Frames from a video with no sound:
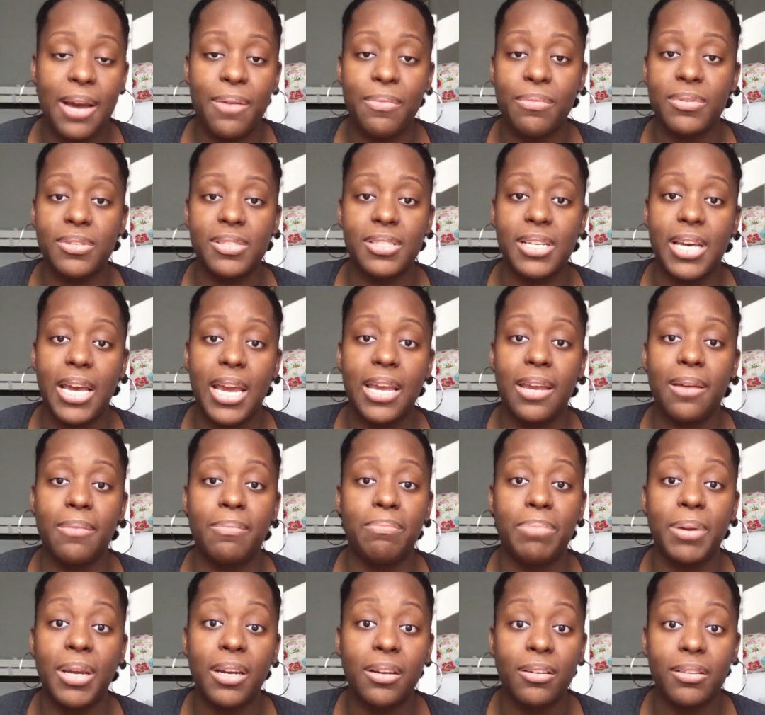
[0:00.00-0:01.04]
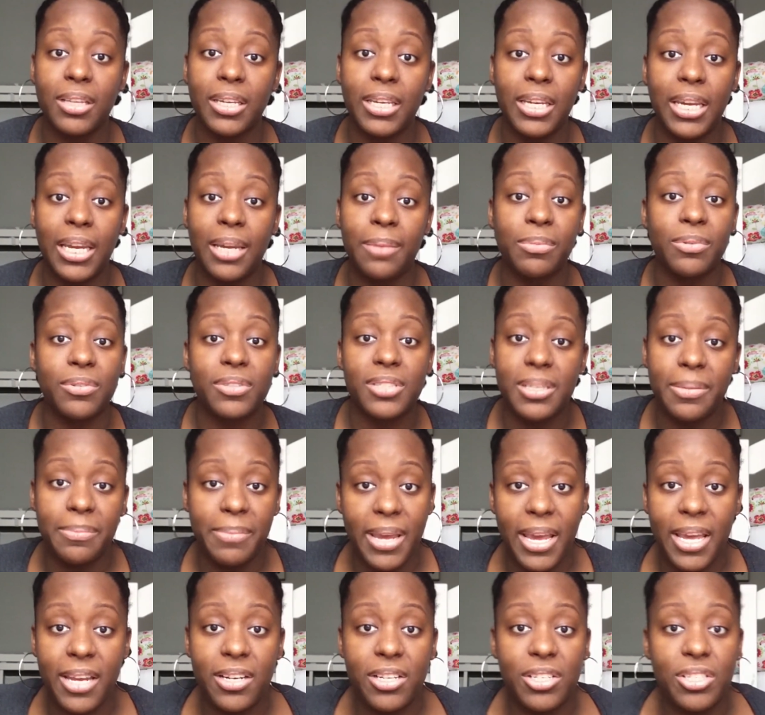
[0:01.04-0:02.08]
I was like barely able to
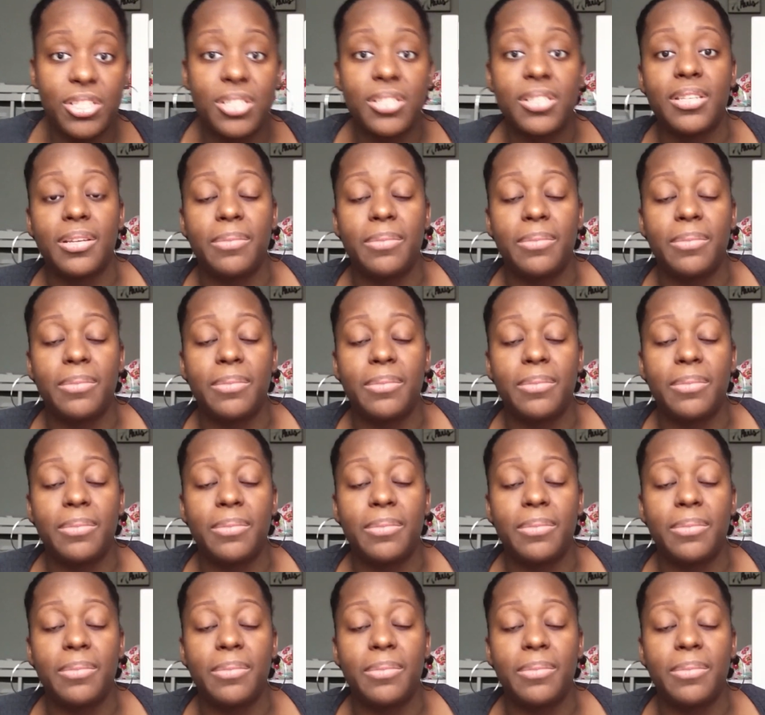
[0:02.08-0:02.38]
manage